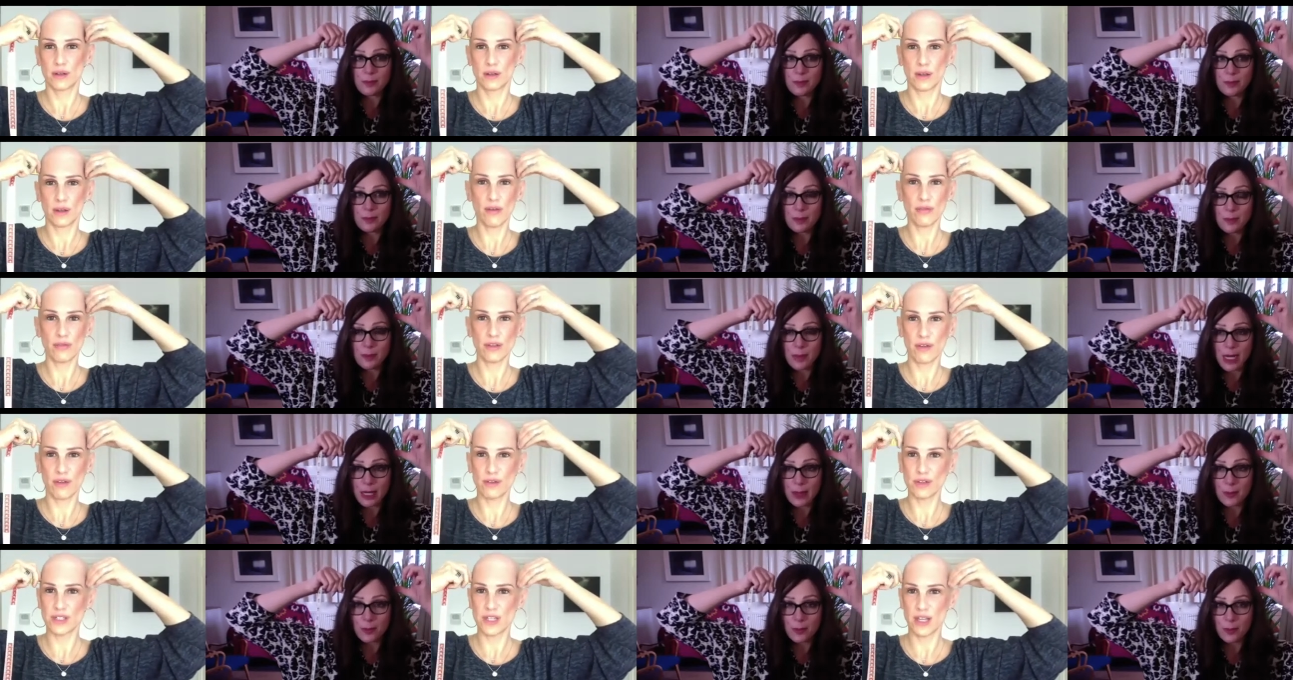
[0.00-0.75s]
Speaker 1: I've
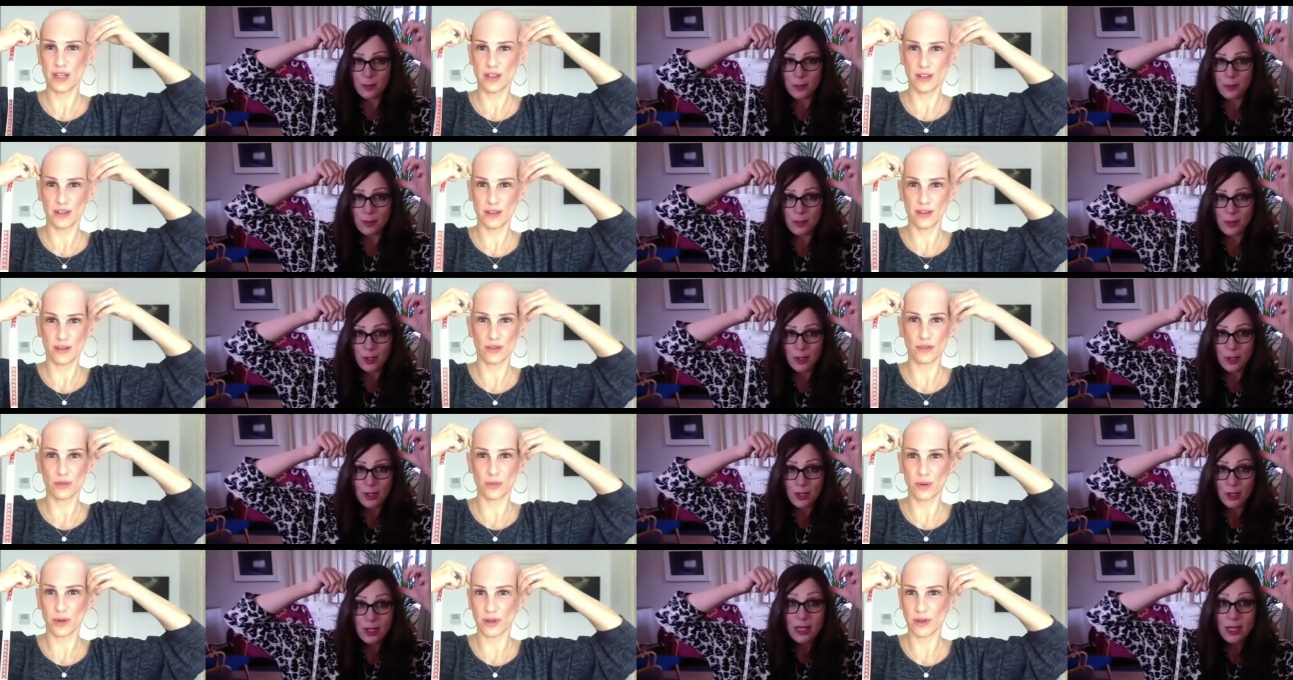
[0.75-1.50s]
never I, taken
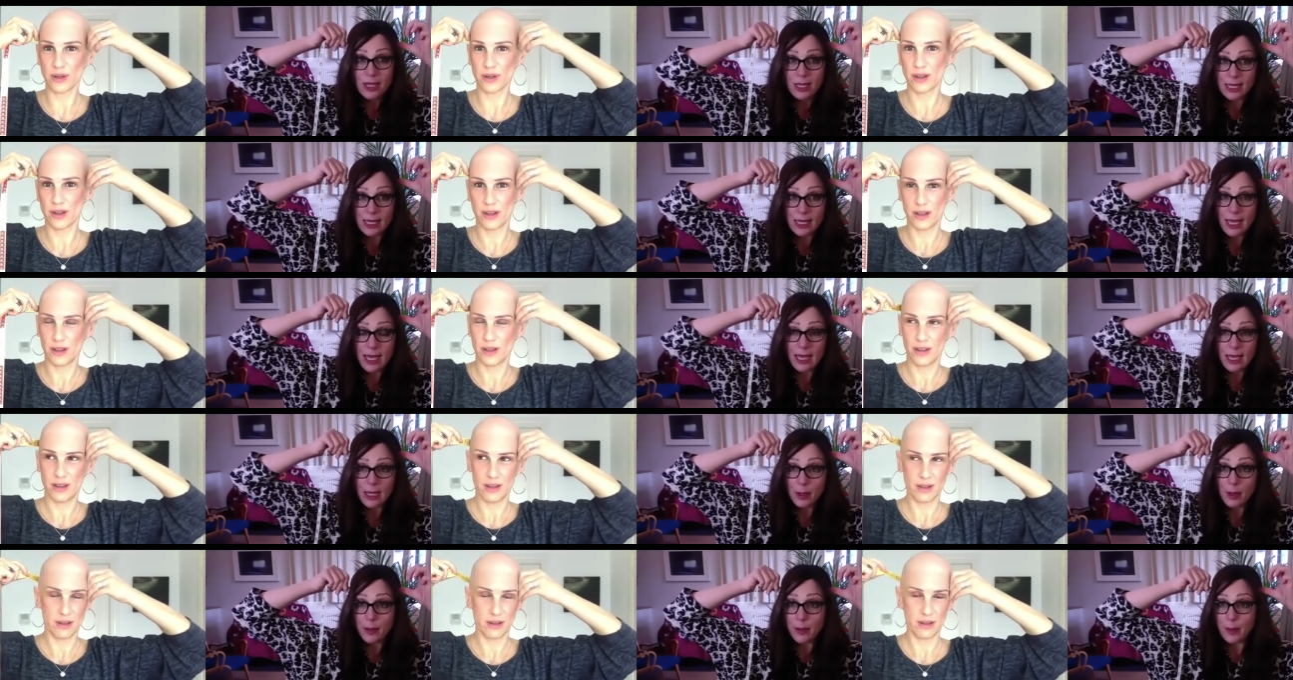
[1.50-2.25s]
this one.
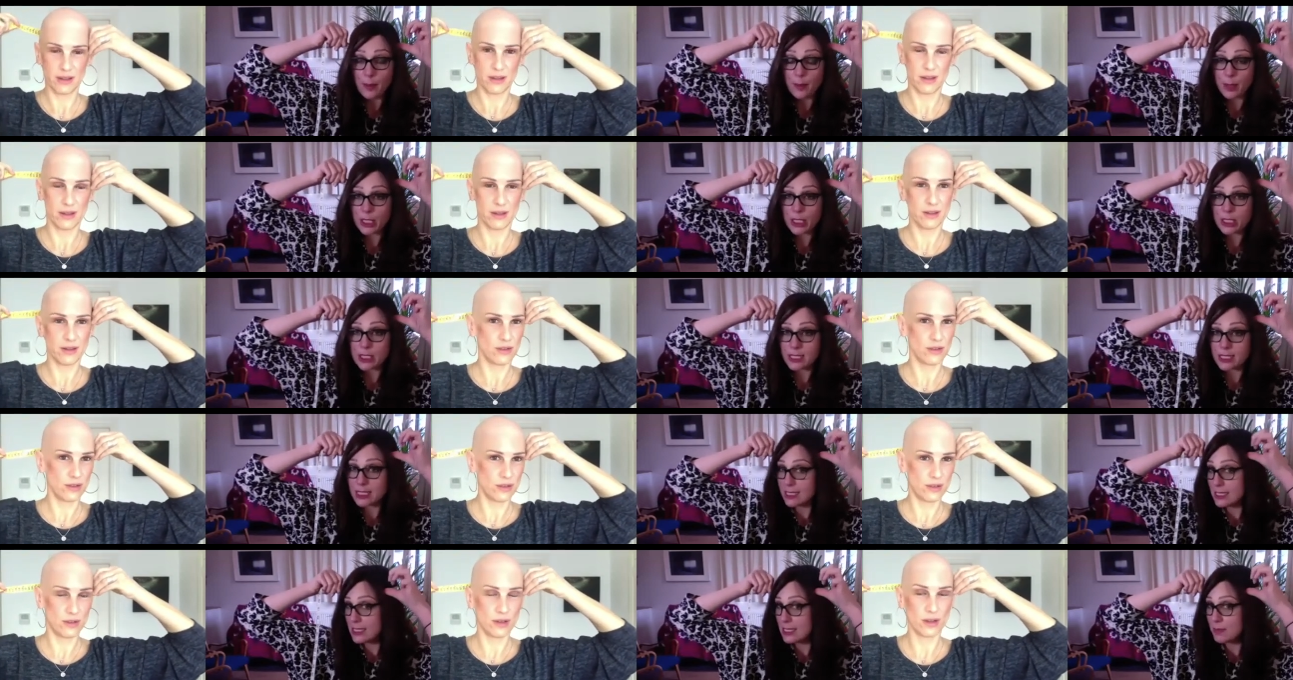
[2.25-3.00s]
Yeah, because
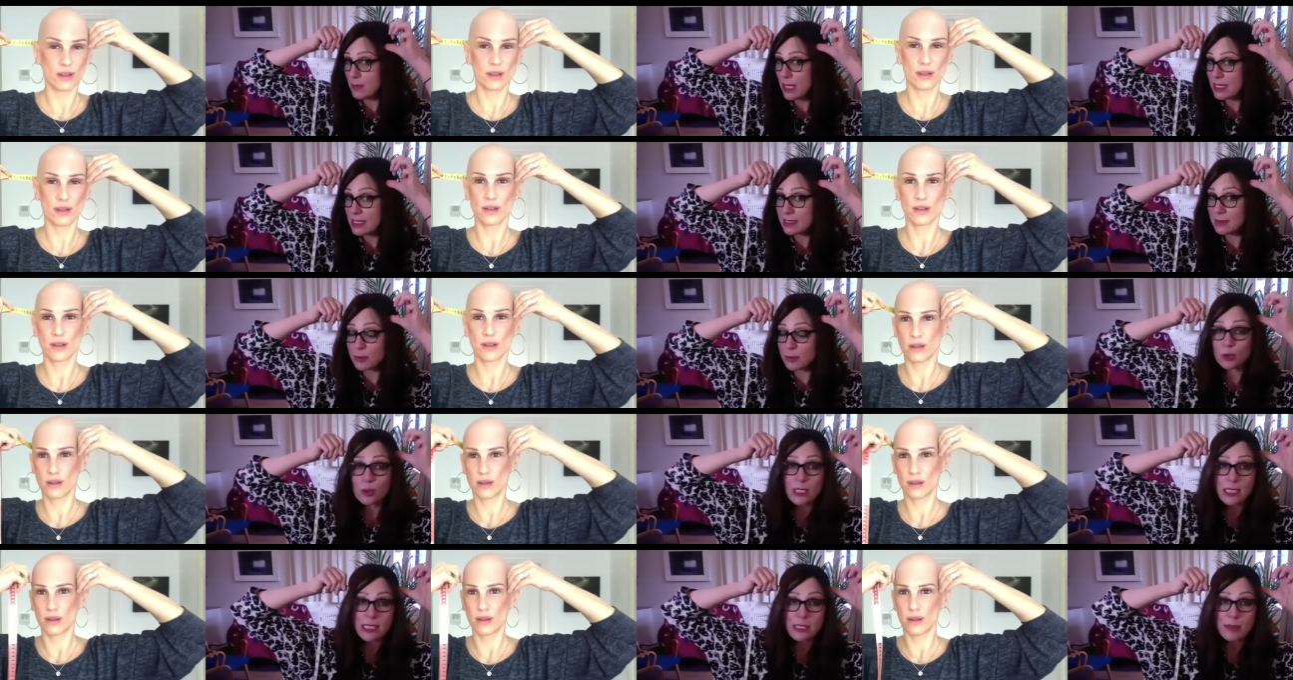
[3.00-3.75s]
this is my
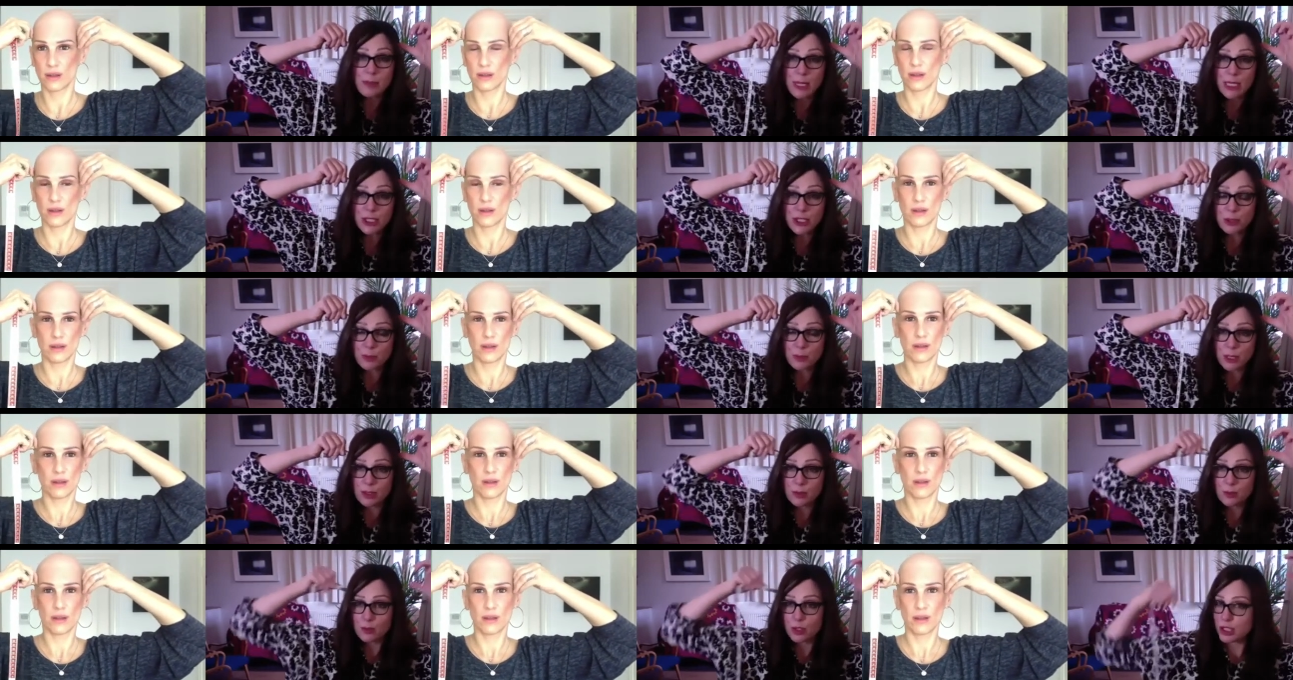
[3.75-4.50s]
smallest
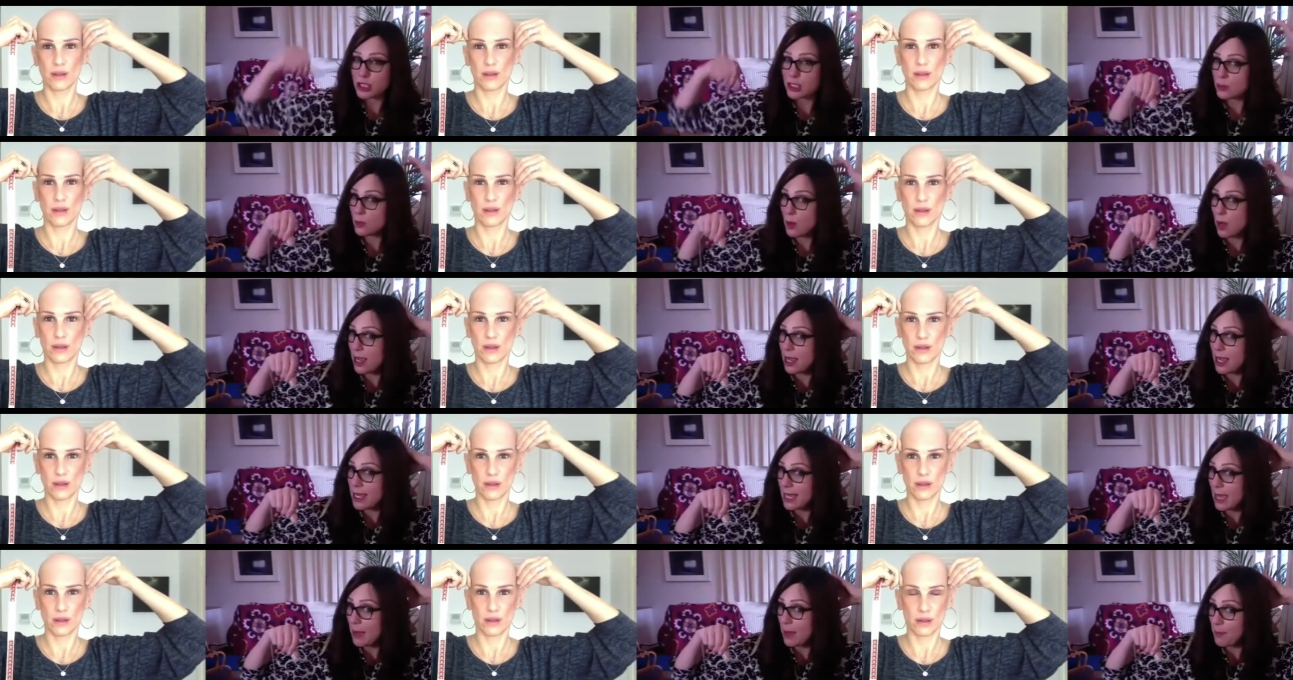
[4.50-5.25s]
measurement, which is why
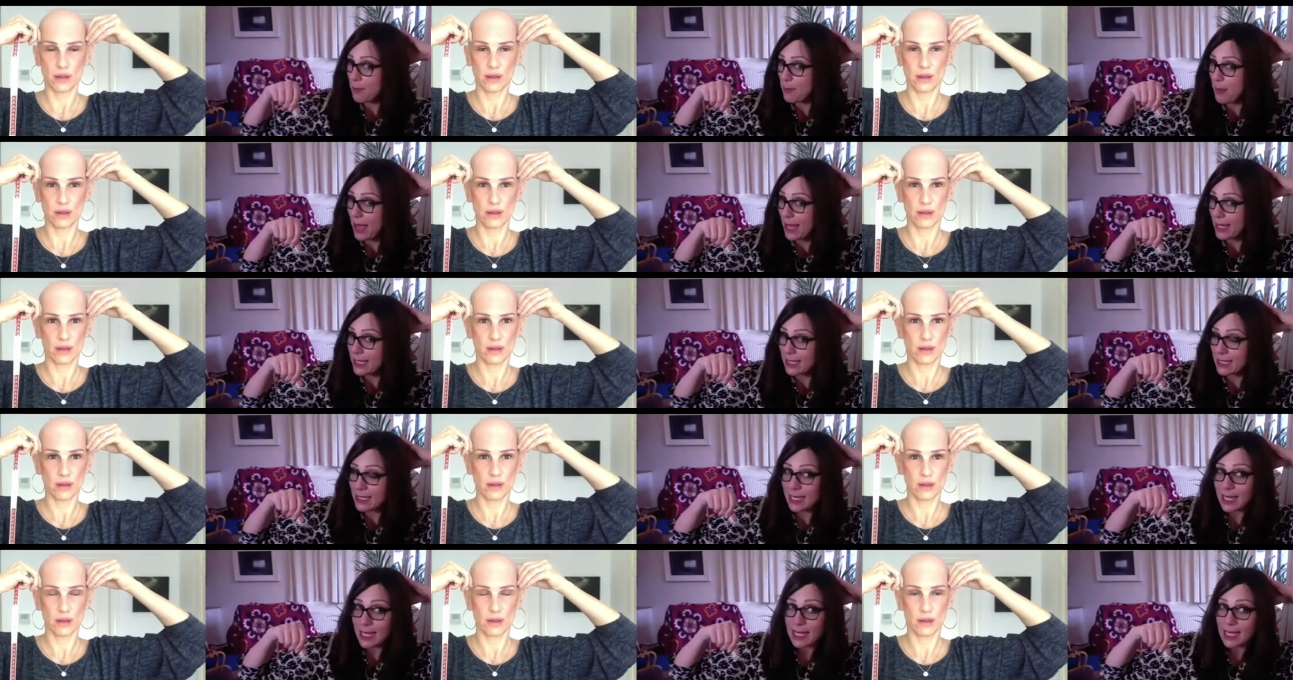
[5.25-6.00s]
I get
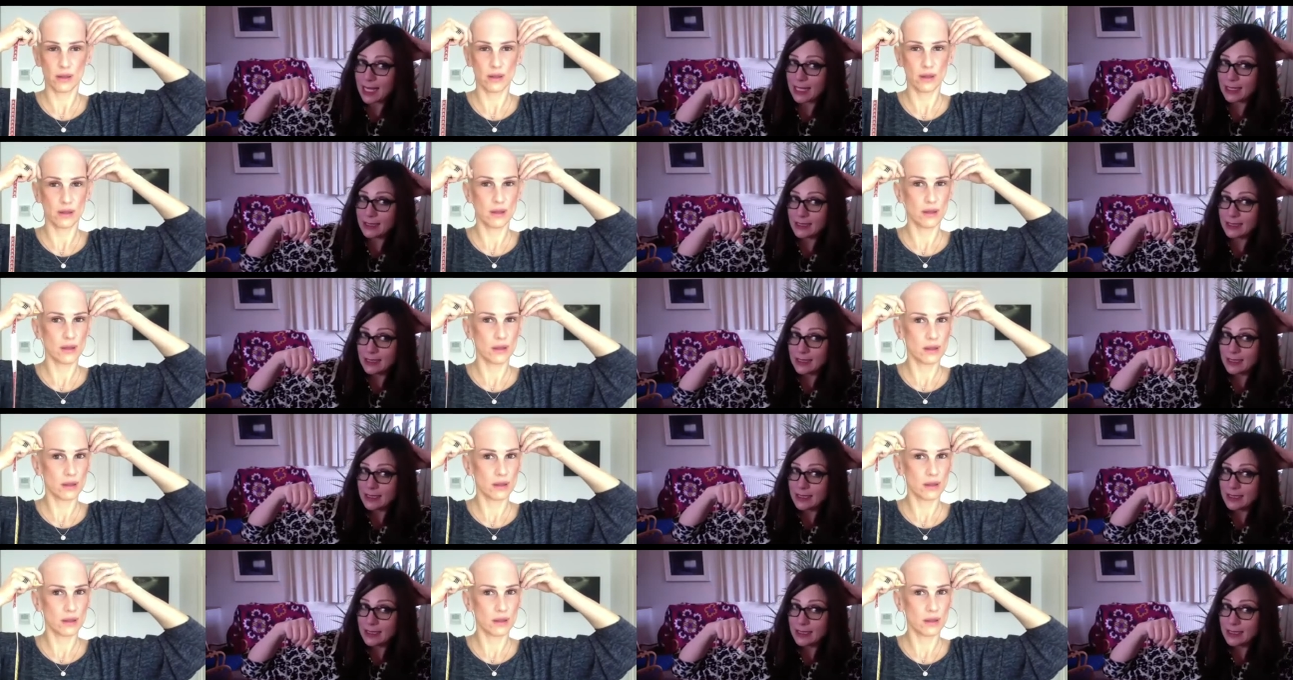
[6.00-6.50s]
baggy here.